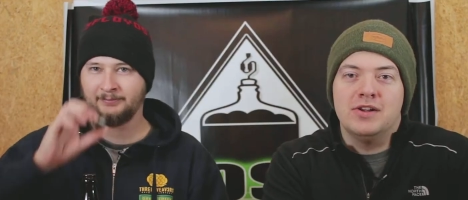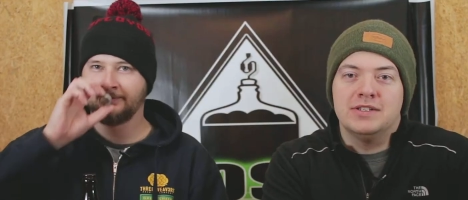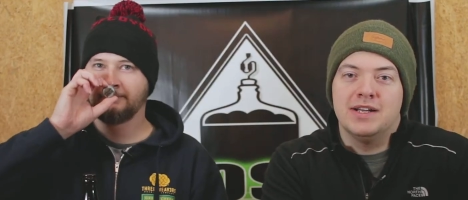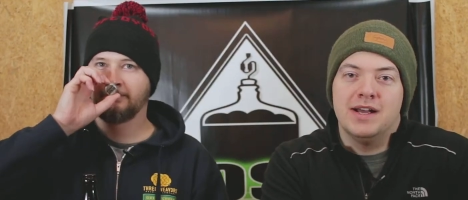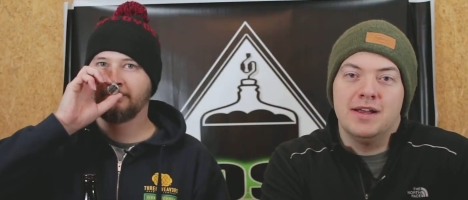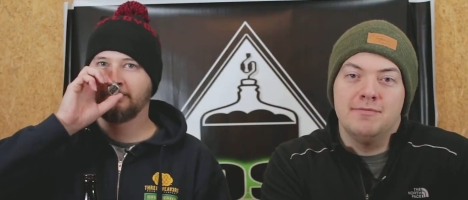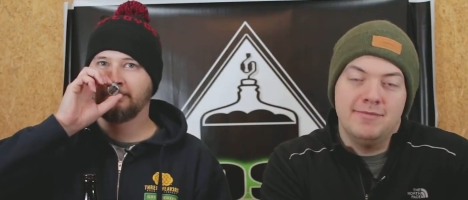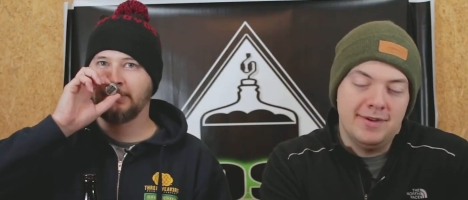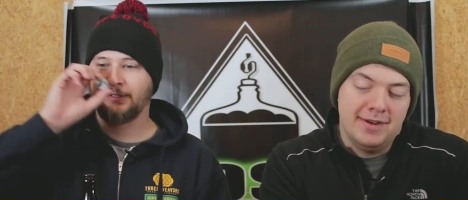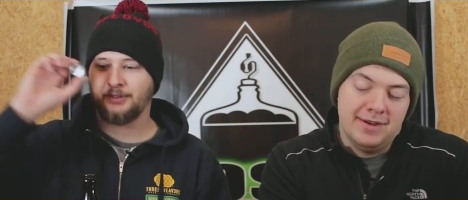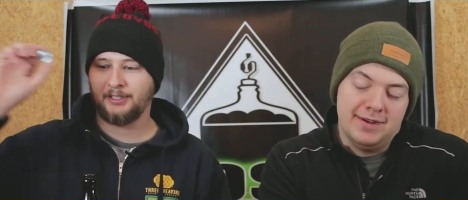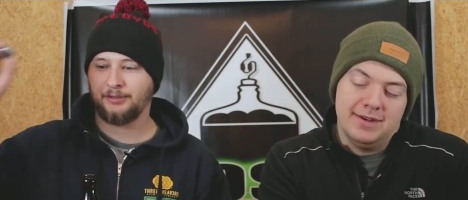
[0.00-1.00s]
Speaker 1: long time.
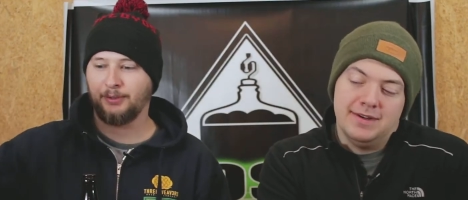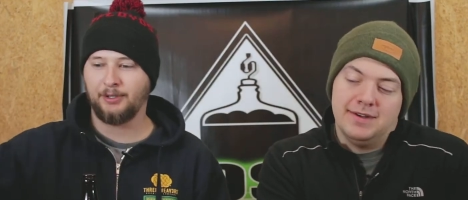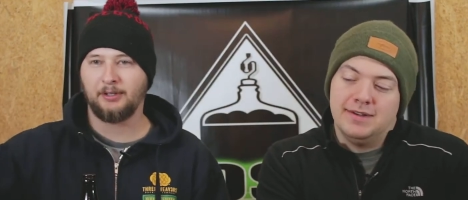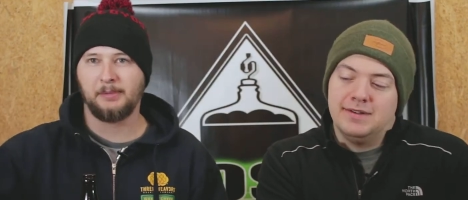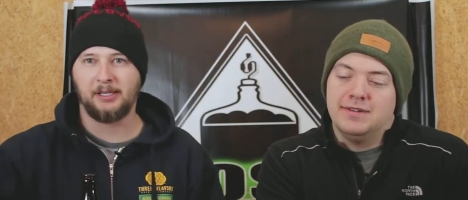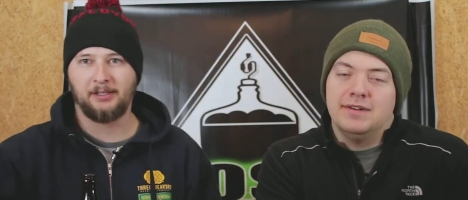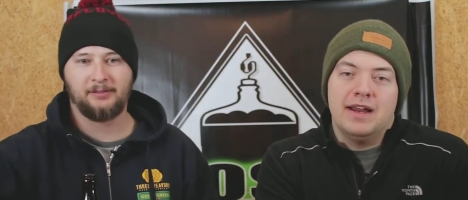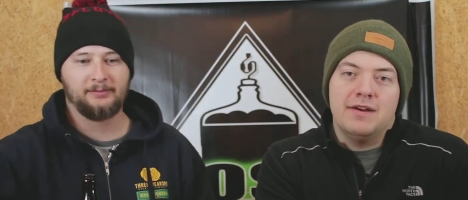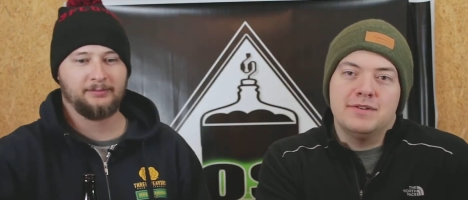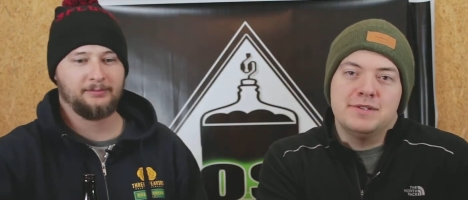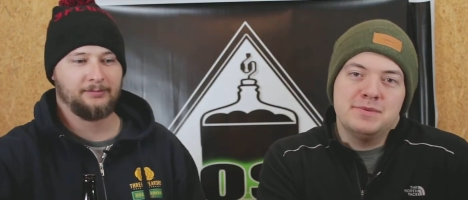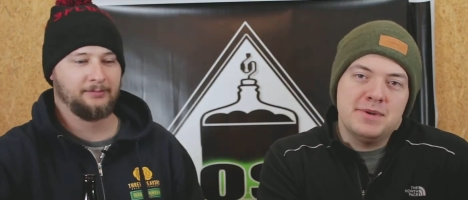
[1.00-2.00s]
Speaker 2: Ever since we heard about it.
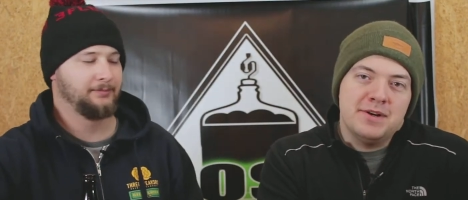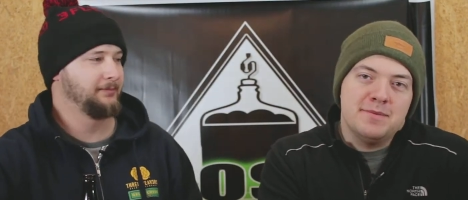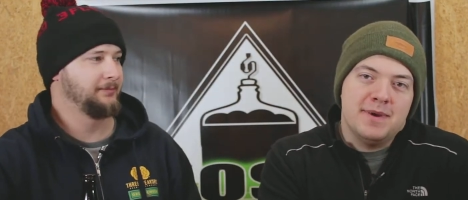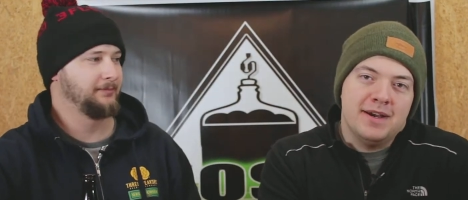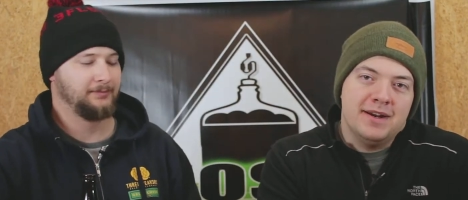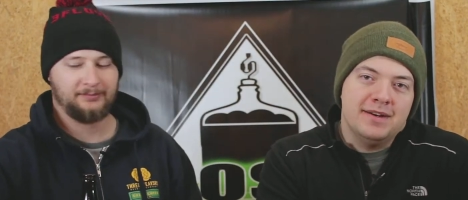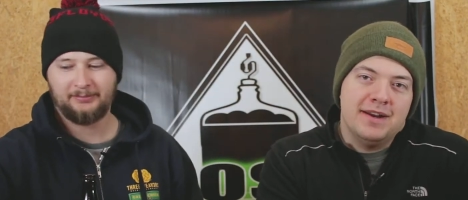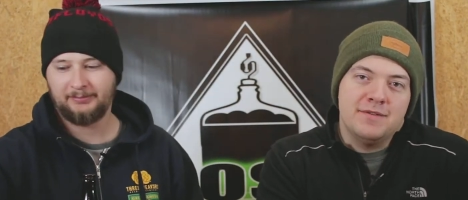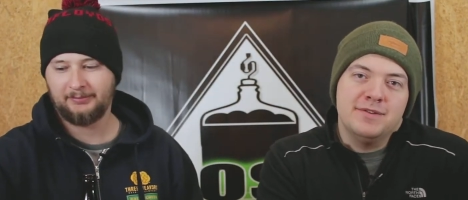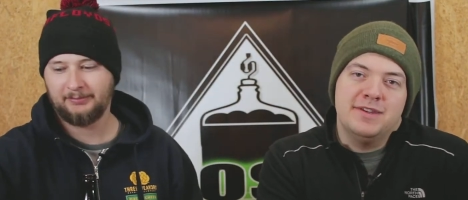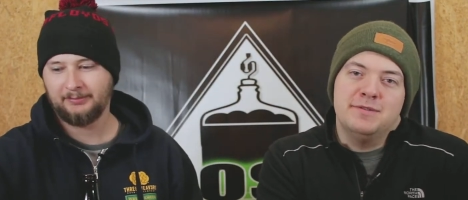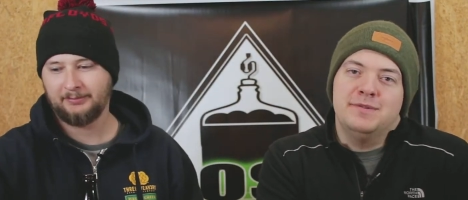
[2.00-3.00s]
Speaker 1: Ever since we heard about it.
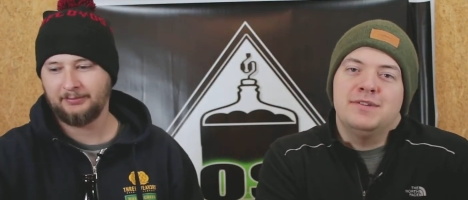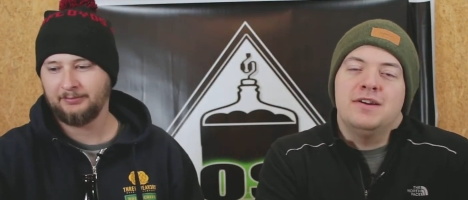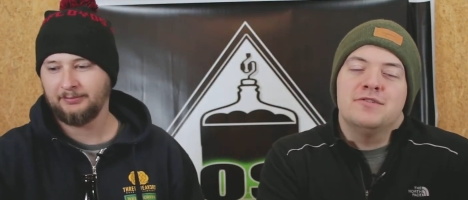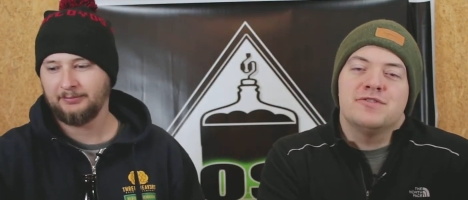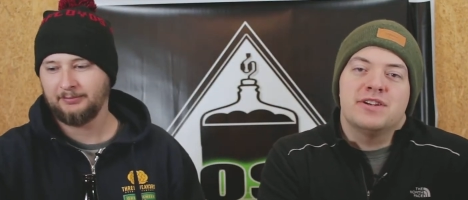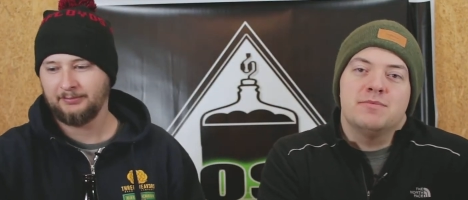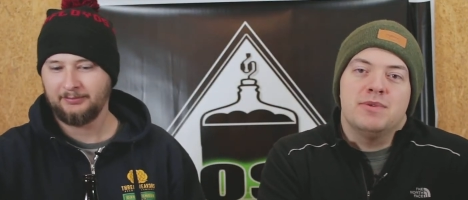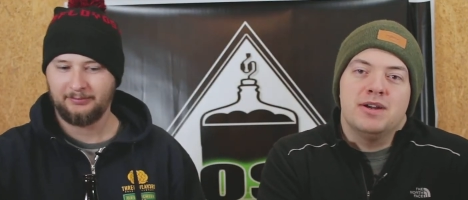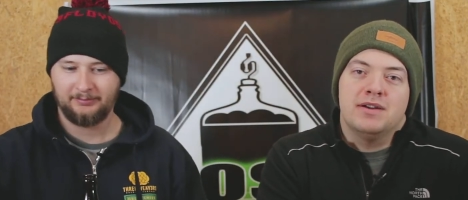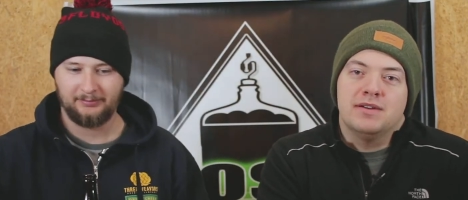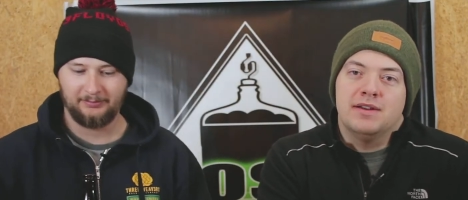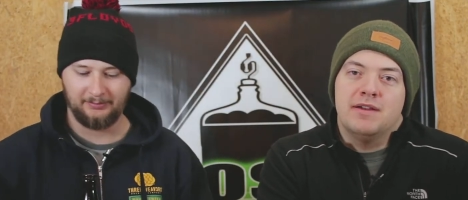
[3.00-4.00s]
Ever since we started drinking
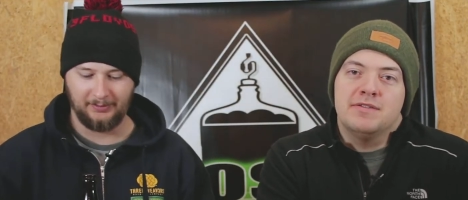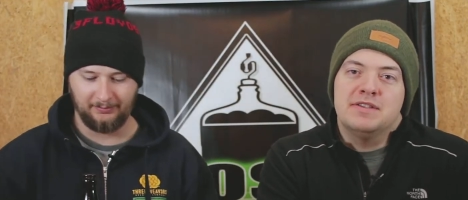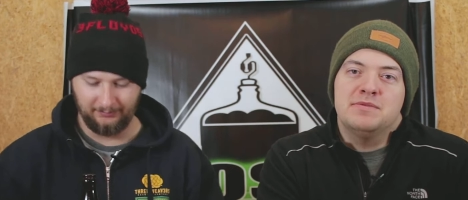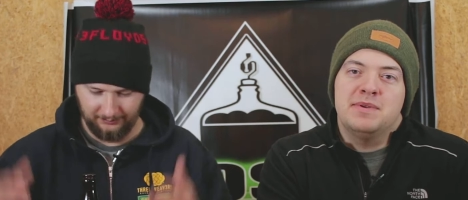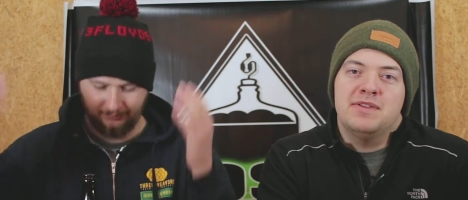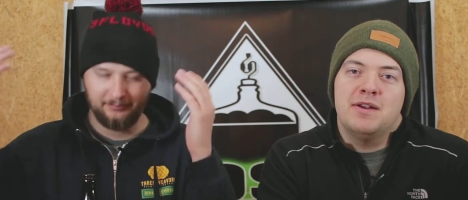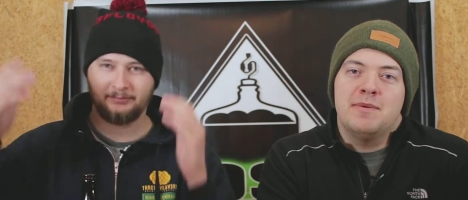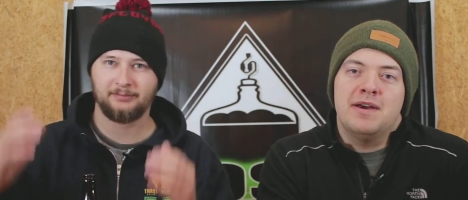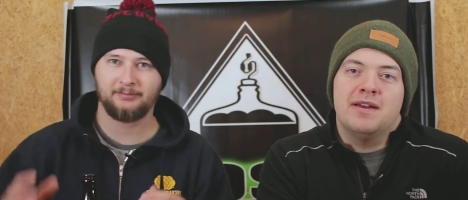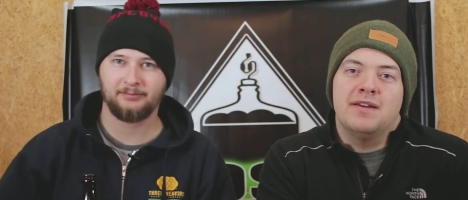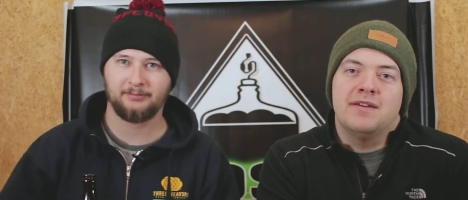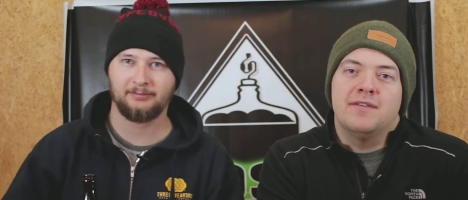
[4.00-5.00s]
beer. Ever since we thought
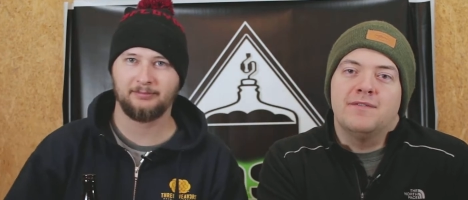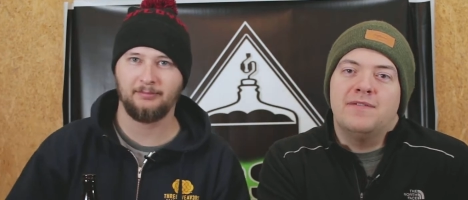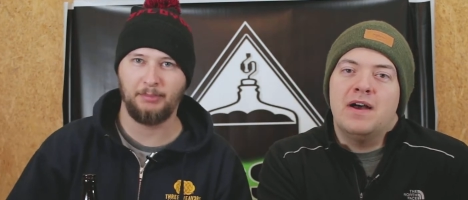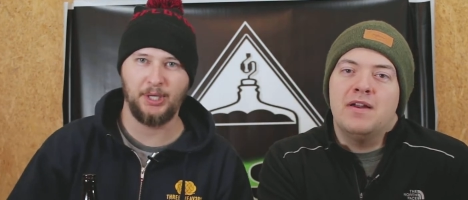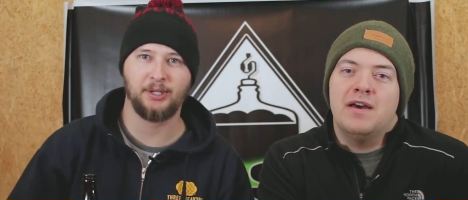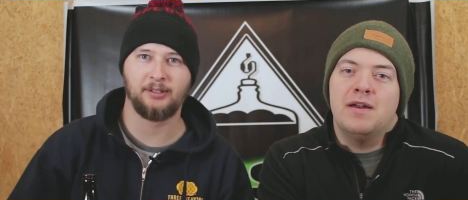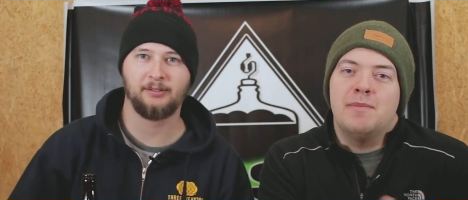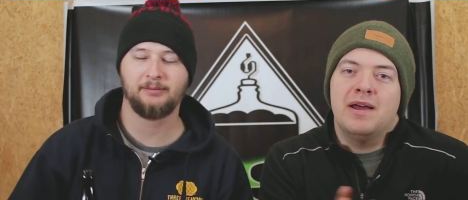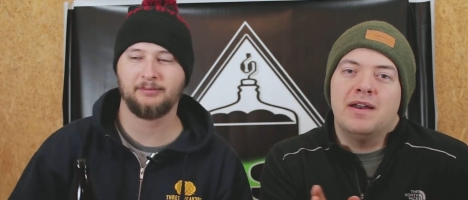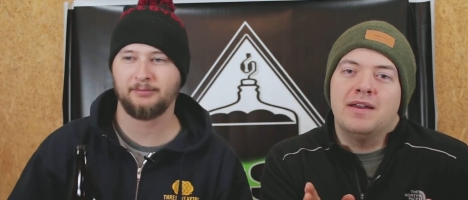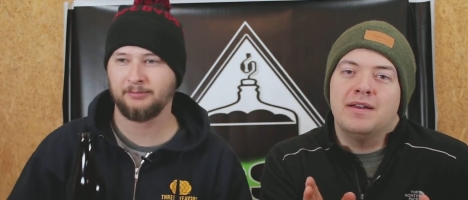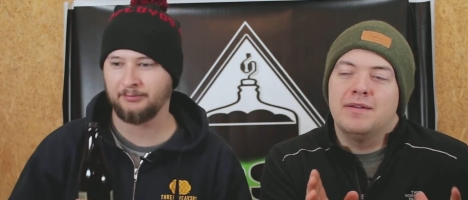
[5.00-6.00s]
about, found beer. out
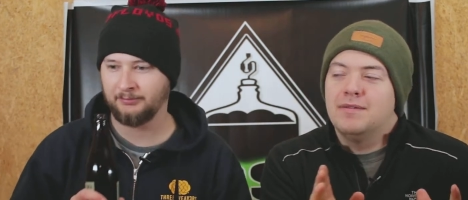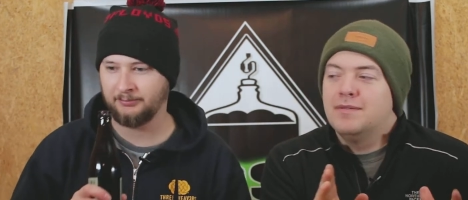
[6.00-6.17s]
about it.